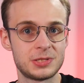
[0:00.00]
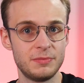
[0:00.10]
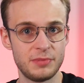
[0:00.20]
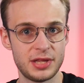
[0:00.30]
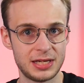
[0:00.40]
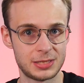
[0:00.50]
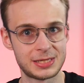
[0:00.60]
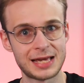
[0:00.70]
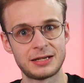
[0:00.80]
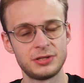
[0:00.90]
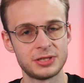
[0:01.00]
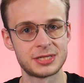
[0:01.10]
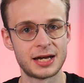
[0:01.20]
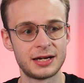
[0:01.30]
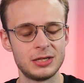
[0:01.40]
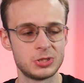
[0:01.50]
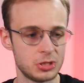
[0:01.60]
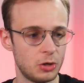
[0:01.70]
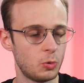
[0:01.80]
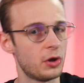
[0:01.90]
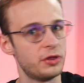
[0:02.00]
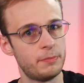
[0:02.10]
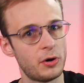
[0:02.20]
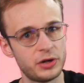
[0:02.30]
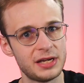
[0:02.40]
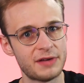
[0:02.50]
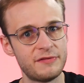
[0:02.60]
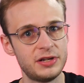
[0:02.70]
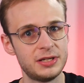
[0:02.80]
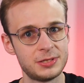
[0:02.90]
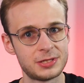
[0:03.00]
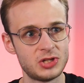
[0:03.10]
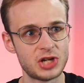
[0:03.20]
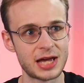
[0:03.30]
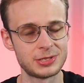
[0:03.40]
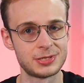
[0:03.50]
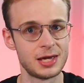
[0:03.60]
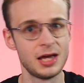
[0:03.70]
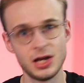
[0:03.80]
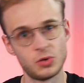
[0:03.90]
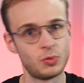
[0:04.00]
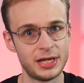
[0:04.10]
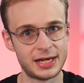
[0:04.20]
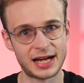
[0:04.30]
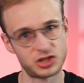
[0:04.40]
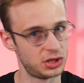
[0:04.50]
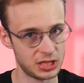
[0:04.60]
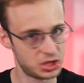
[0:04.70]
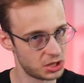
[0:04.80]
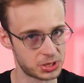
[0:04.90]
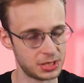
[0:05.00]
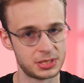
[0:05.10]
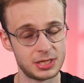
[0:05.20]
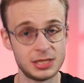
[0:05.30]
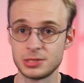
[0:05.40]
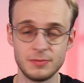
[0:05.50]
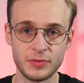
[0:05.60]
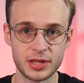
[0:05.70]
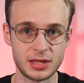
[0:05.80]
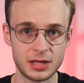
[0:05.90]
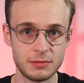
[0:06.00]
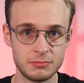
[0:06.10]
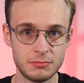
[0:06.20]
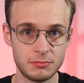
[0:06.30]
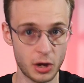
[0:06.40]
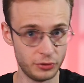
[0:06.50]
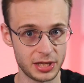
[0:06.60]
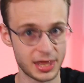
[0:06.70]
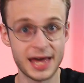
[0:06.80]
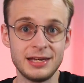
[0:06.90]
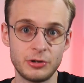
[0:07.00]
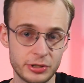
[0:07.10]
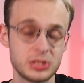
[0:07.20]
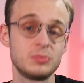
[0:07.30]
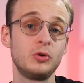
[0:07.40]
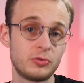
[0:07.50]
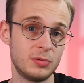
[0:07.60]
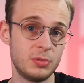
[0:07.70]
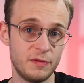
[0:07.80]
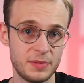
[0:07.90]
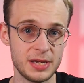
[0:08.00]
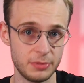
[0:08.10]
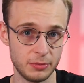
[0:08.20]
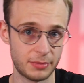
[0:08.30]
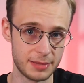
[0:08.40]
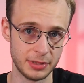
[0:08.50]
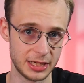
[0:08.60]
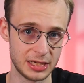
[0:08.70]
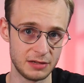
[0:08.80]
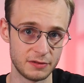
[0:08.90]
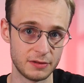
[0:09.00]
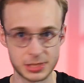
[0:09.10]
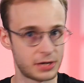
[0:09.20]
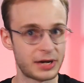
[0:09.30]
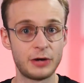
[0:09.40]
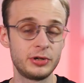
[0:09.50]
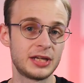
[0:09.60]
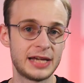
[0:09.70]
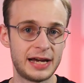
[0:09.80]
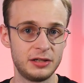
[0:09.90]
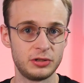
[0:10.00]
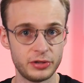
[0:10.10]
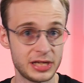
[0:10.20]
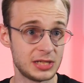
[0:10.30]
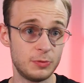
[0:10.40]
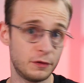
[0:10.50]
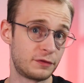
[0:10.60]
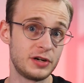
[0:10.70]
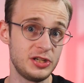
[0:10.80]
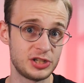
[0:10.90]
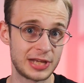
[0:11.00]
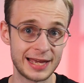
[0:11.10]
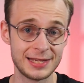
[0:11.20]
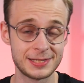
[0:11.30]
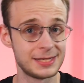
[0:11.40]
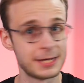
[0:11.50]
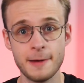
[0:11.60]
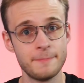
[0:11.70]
something as settled science or what the body of evidence suggests when it actually doesn't, and it's something that only they or a small group of people might believe. So how we're going to handle these more fringe cases,